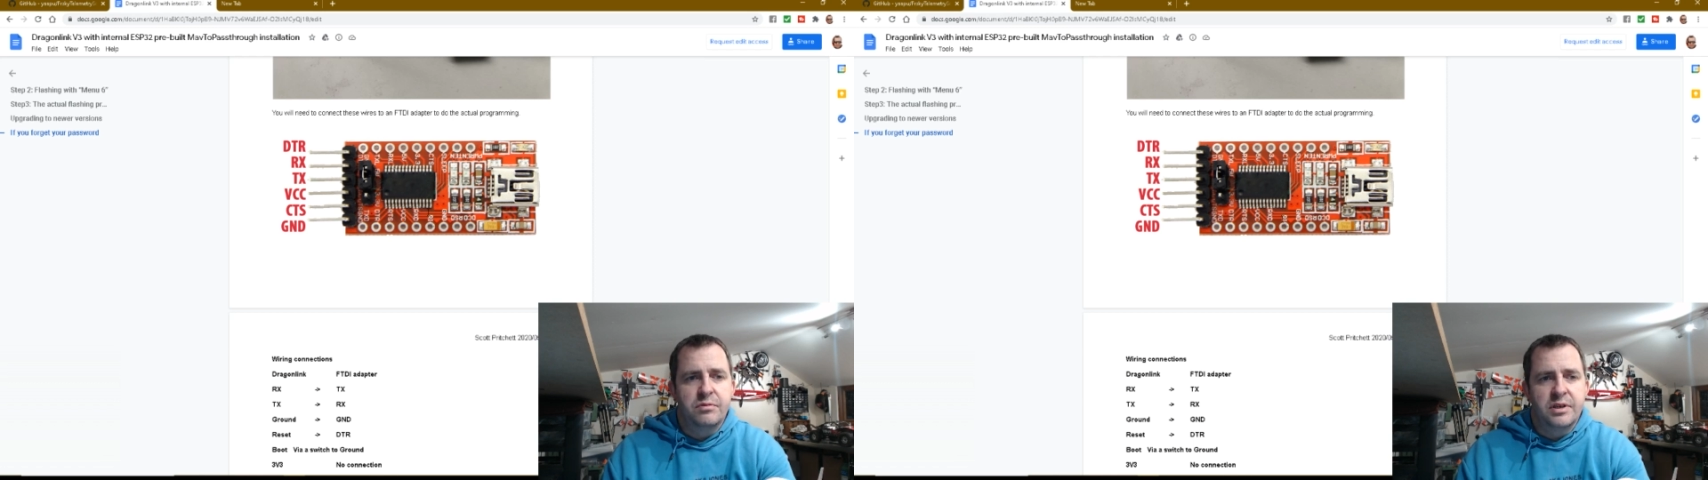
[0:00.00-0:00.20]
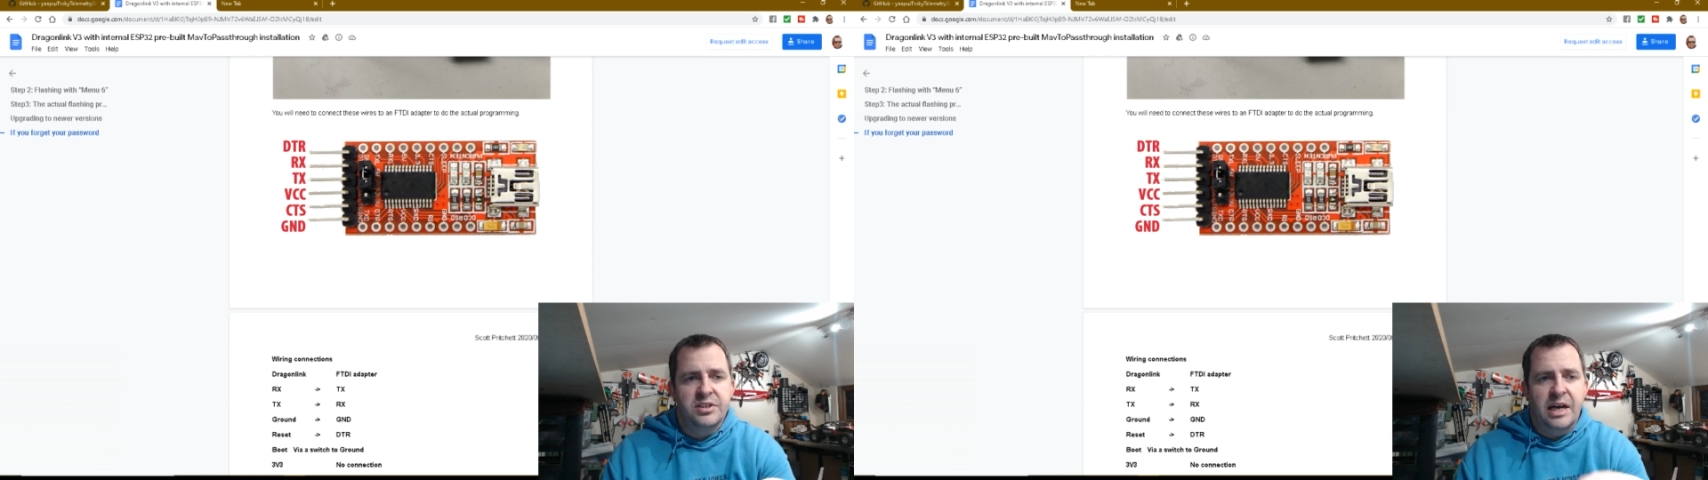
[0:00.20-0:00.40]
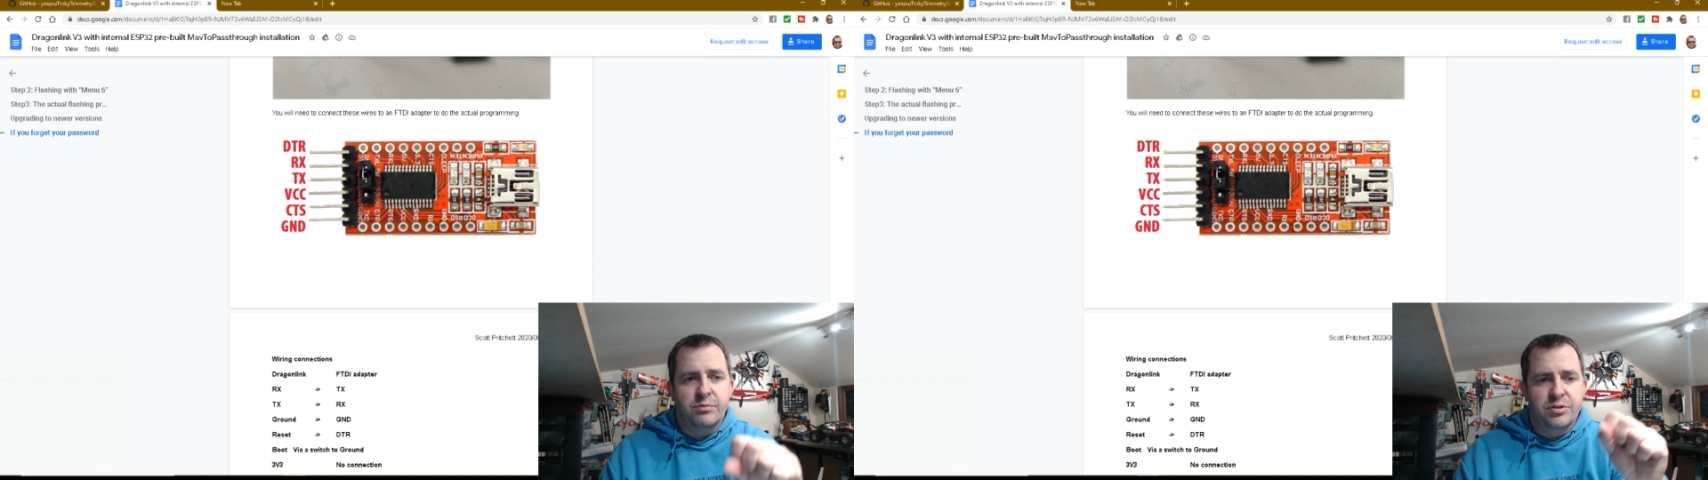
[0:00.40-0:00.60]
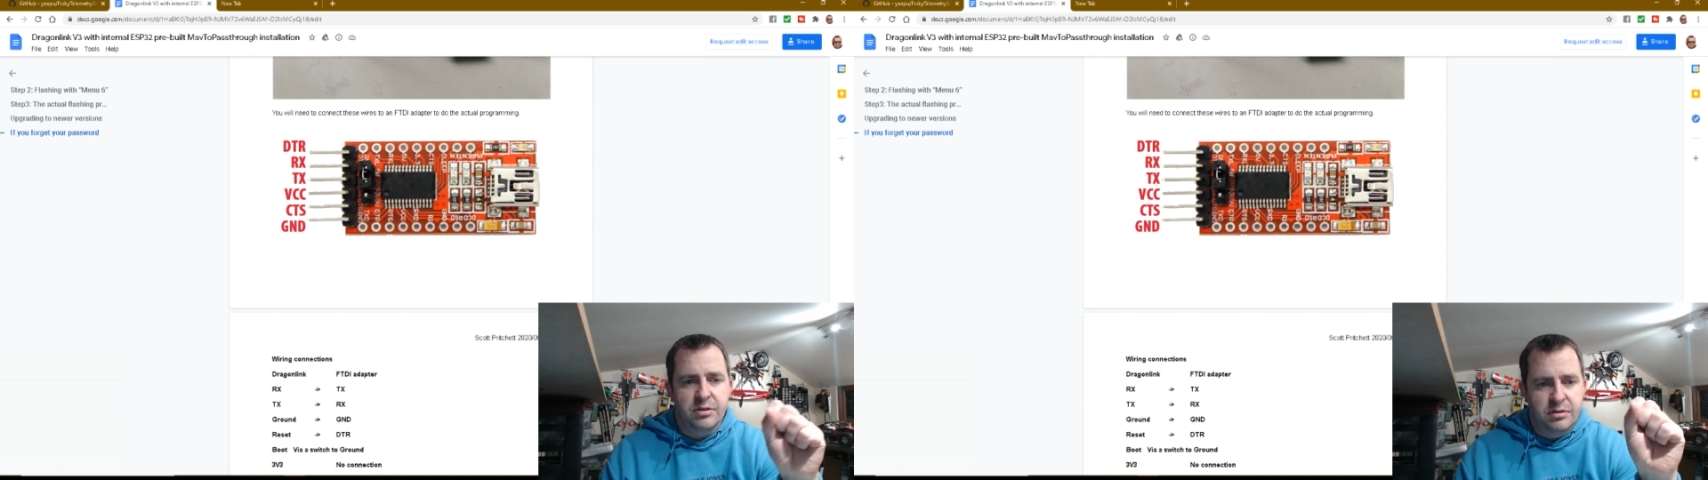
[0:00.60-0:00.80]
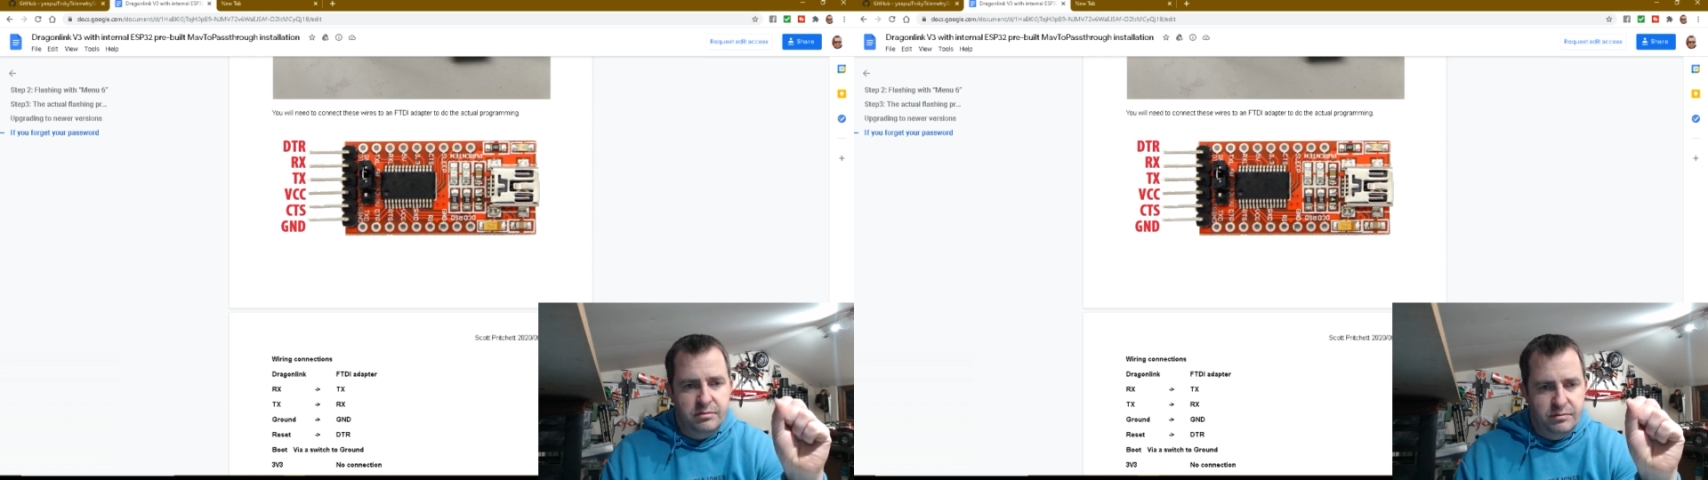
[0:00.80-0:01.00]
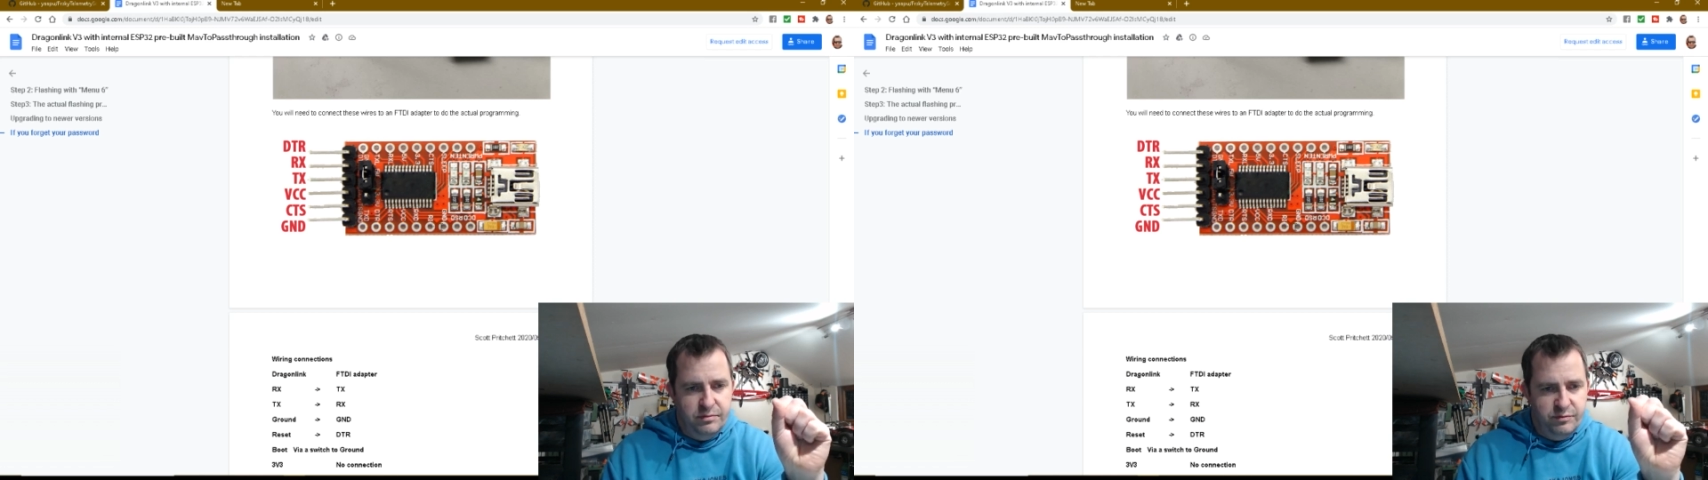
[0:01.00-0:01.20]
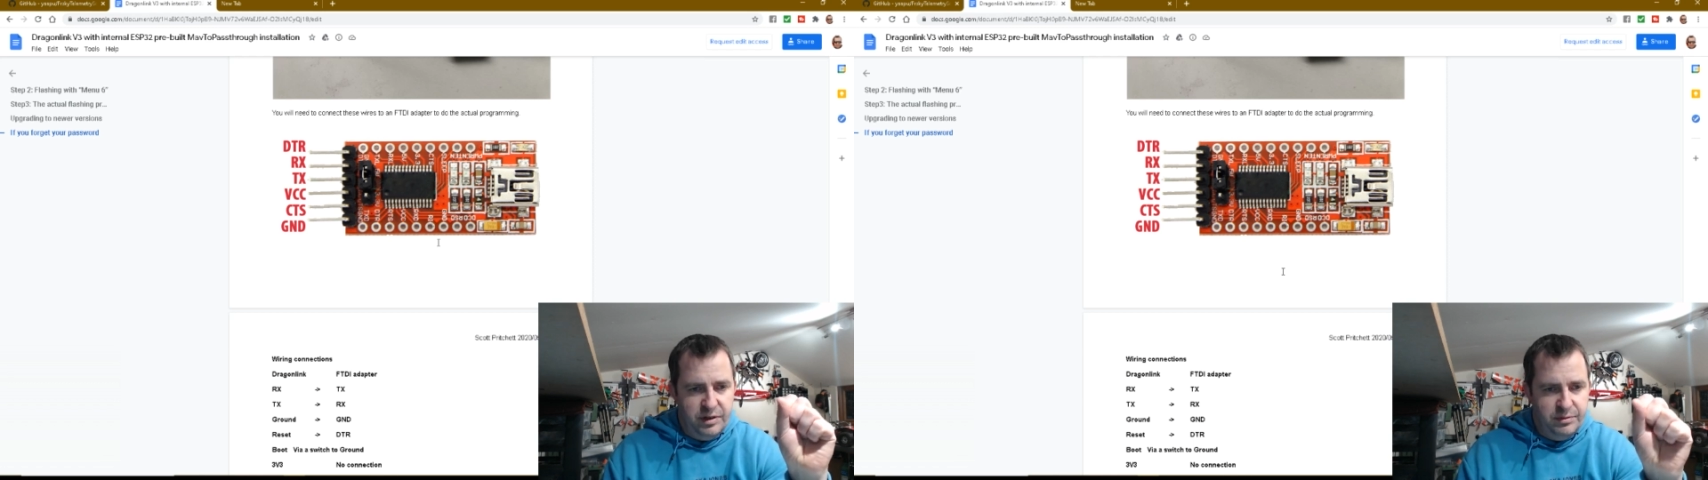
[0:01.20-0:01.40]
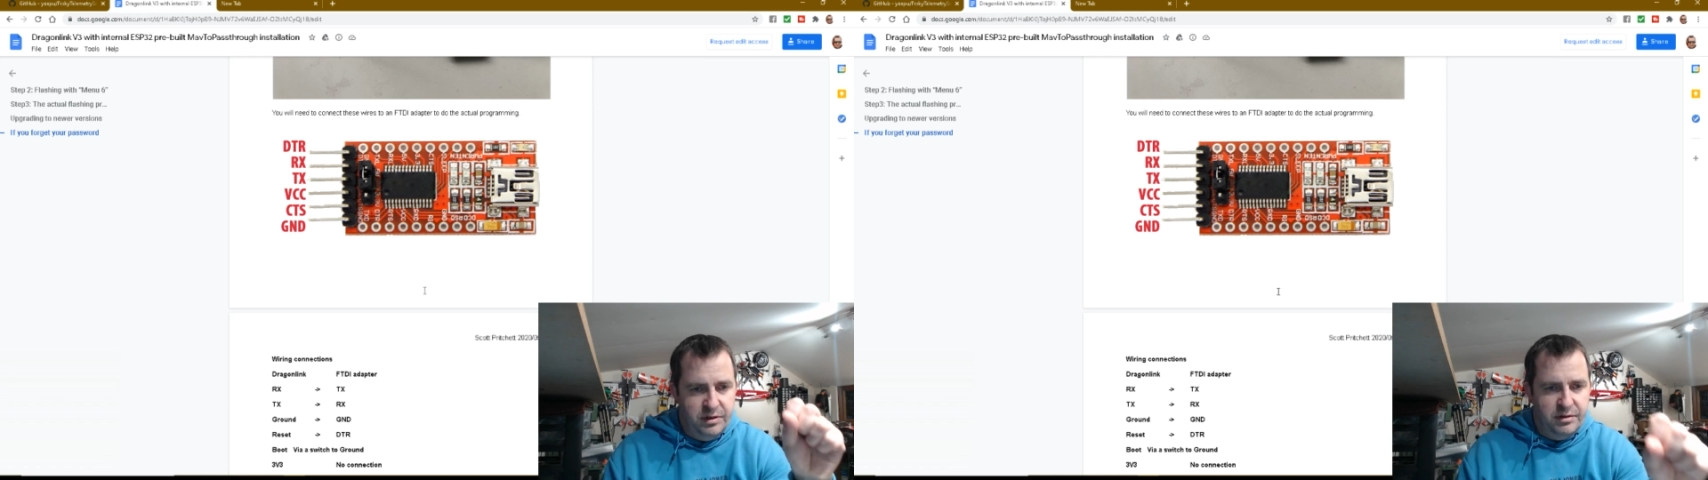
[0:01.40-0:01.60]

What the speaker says: adapter thing,